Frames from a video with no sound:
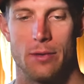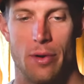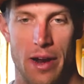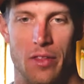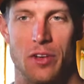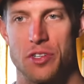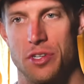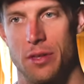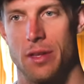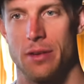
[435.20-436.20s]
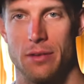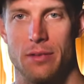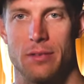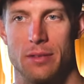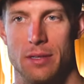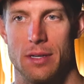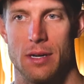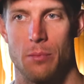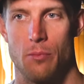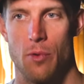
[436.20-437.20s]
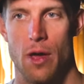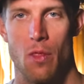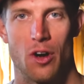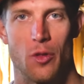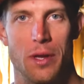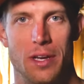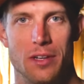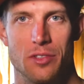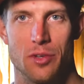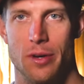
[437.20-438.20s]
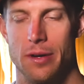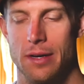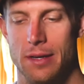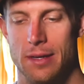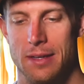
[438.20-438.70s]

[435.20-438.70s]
ride at lunch, and then ride long on the weekends, or